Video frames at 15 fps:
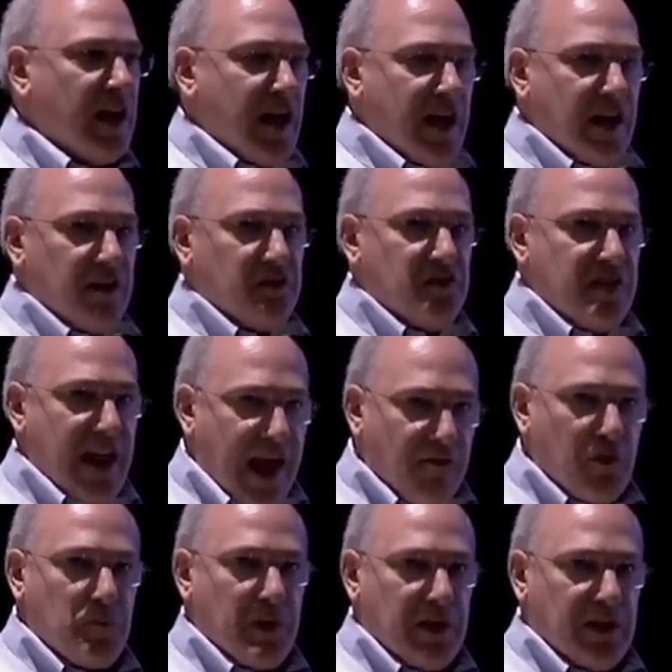it has
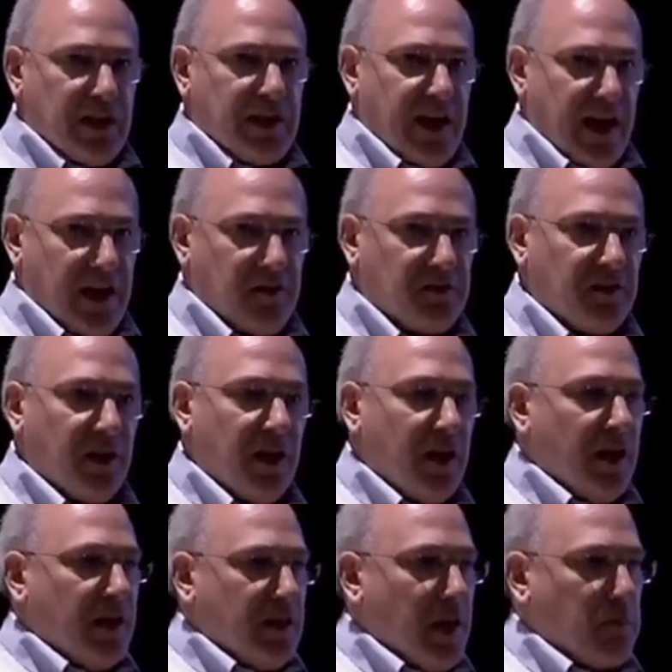never been the case
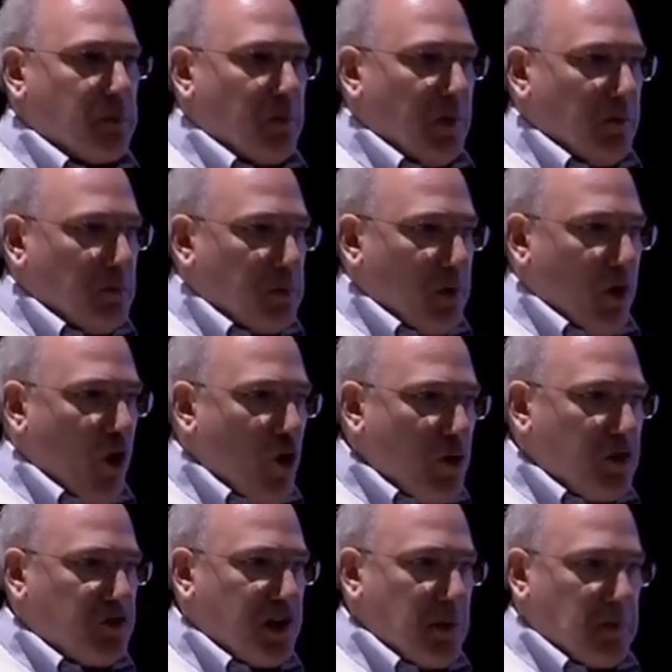that
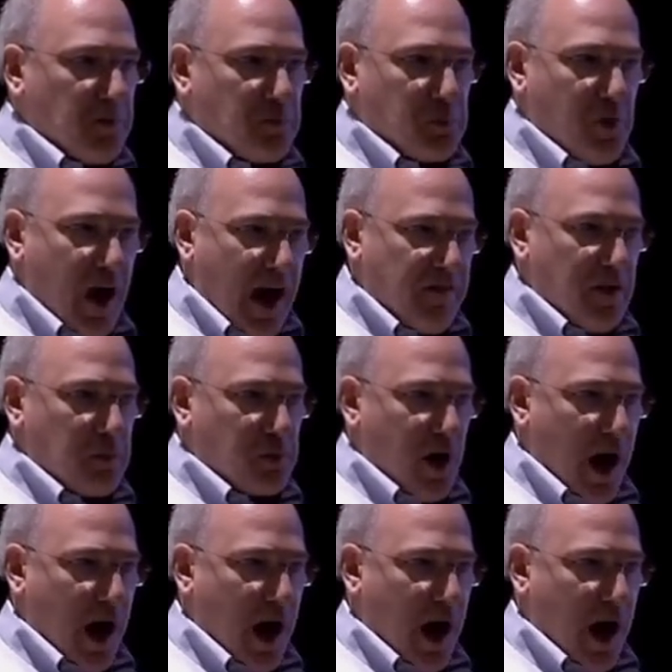ownership of private